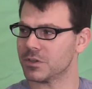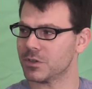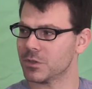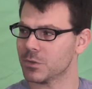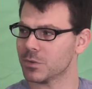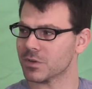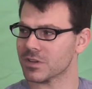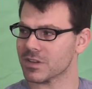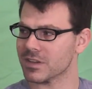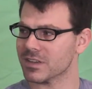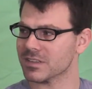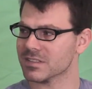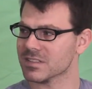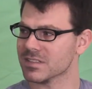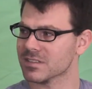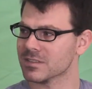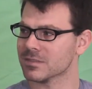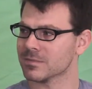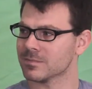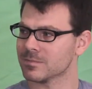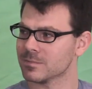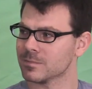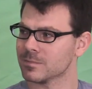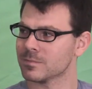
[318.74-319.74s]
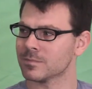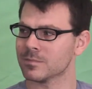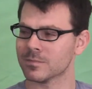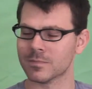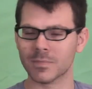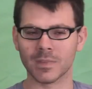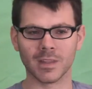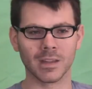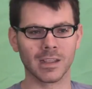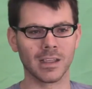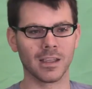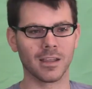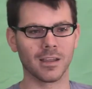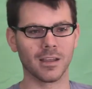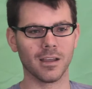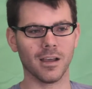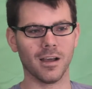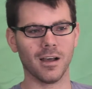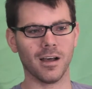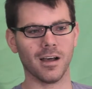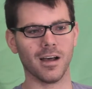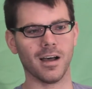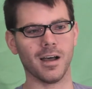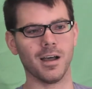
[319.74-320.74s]
can do with right, this. Right, right.
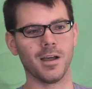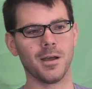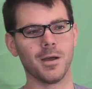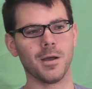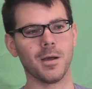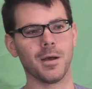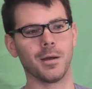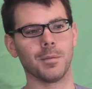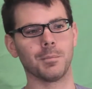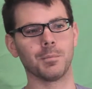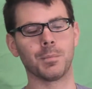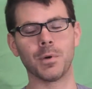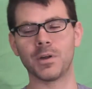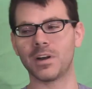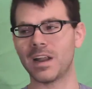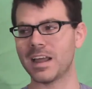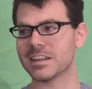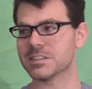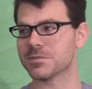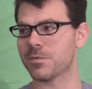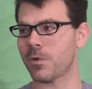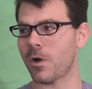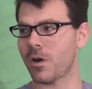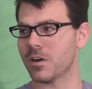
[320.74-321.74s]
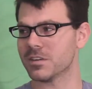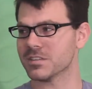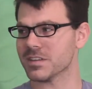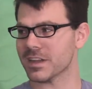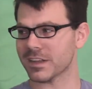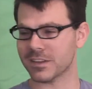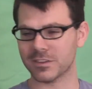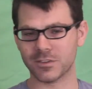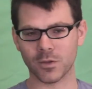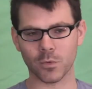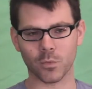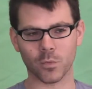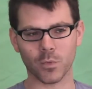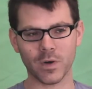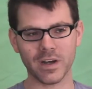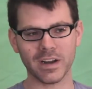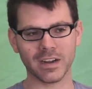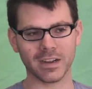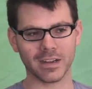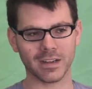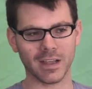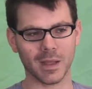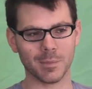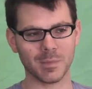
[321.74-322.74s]
Uh, but as far as like the
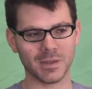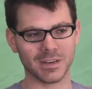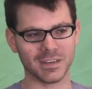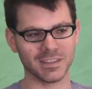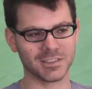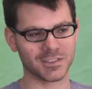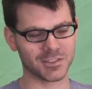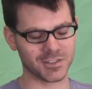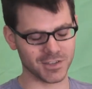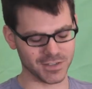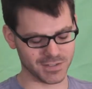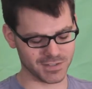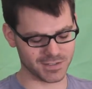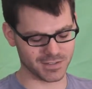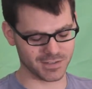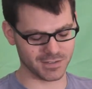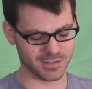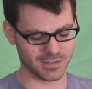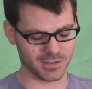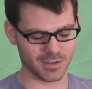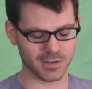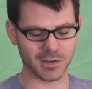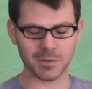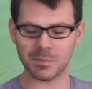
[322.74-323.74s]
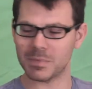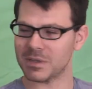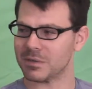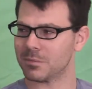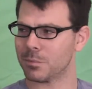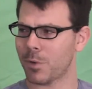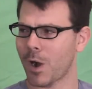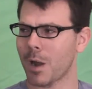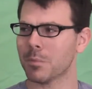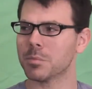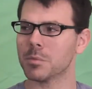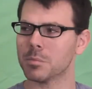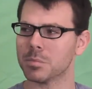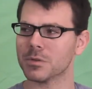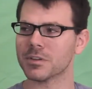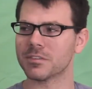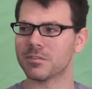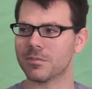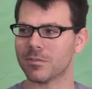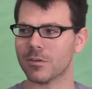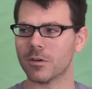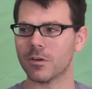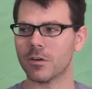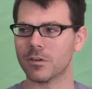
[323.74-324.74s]
ring, I mean, it's just going to be probably
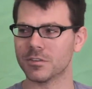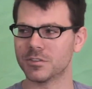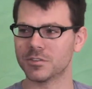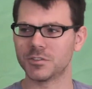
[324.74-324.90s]
for